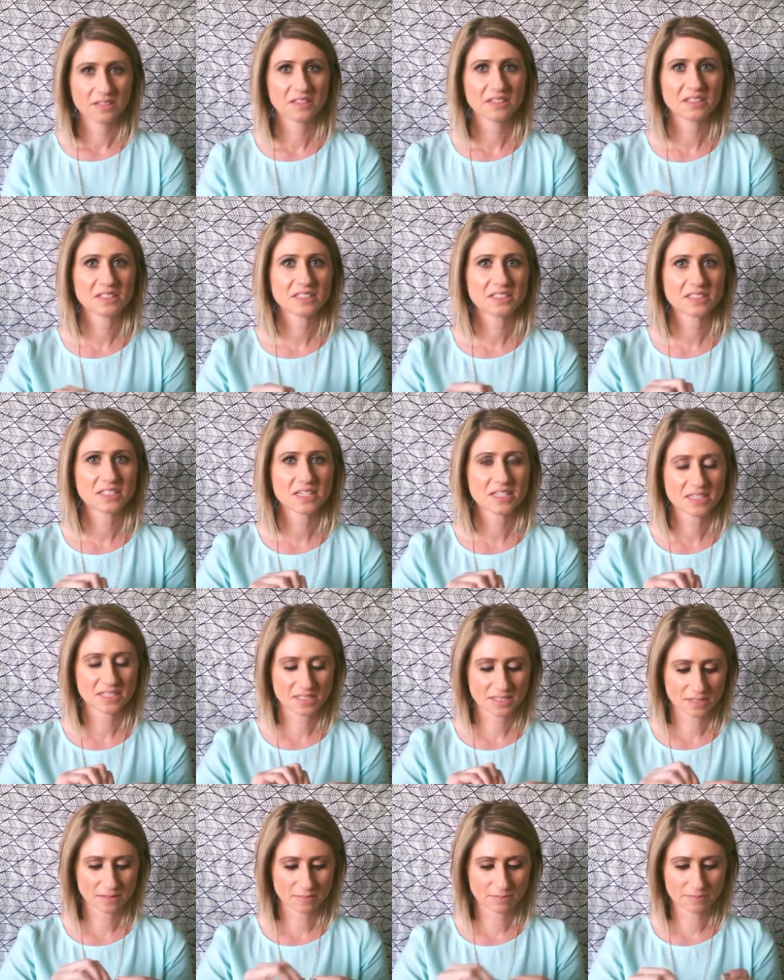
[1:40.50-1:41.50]
Let's
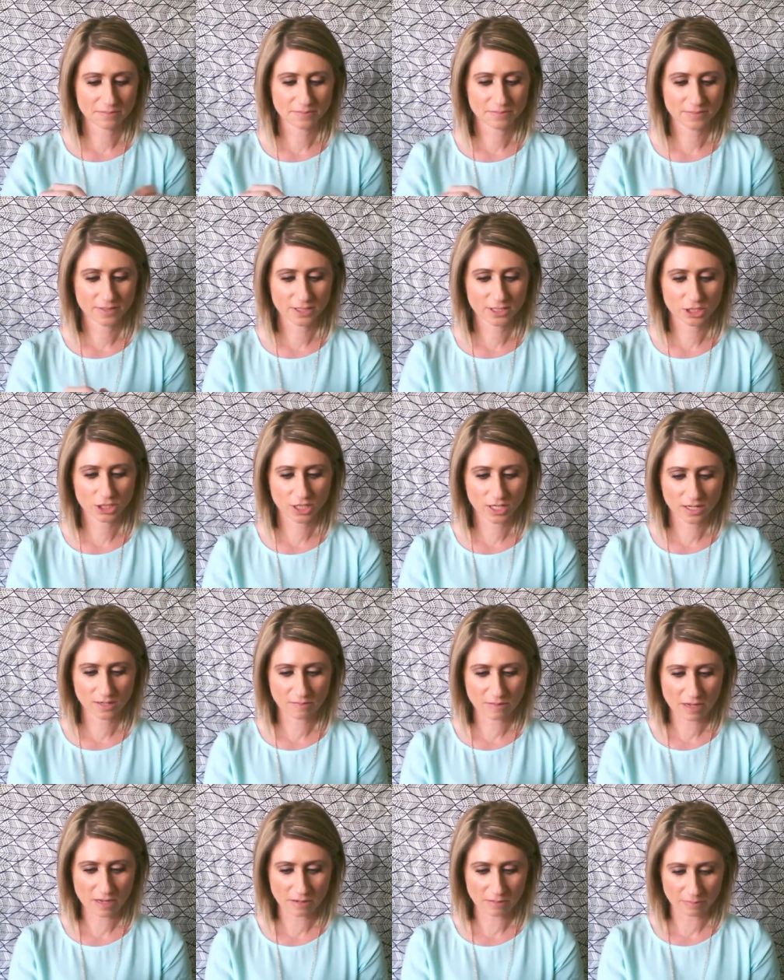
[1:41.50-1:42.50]
taste them. Let's check
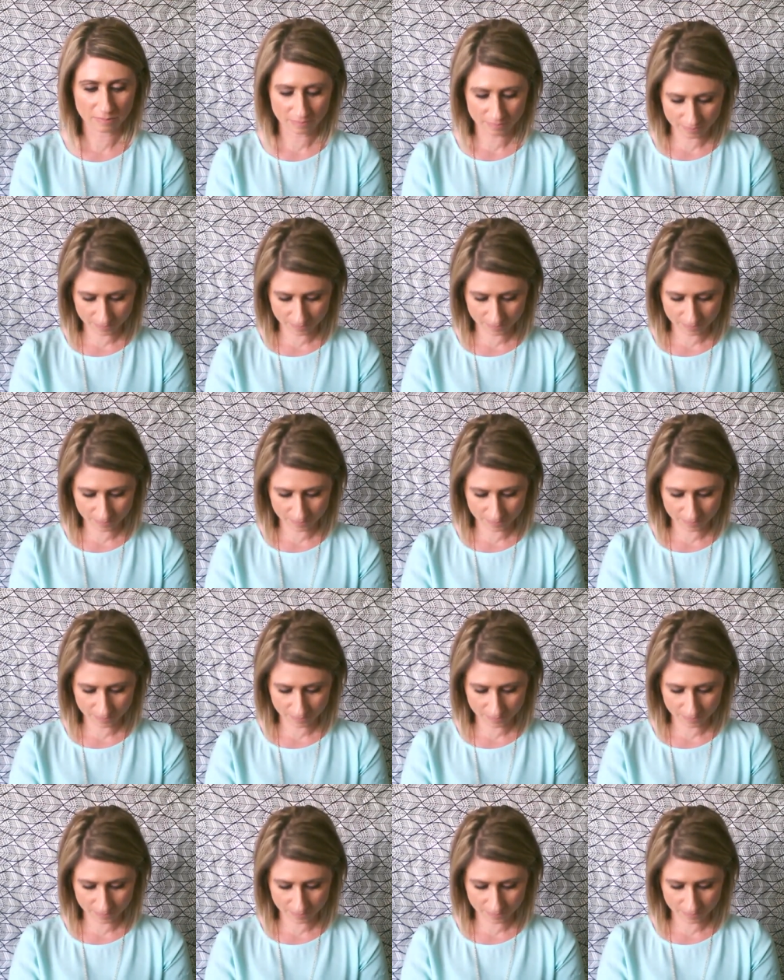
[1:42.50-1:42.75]
them out.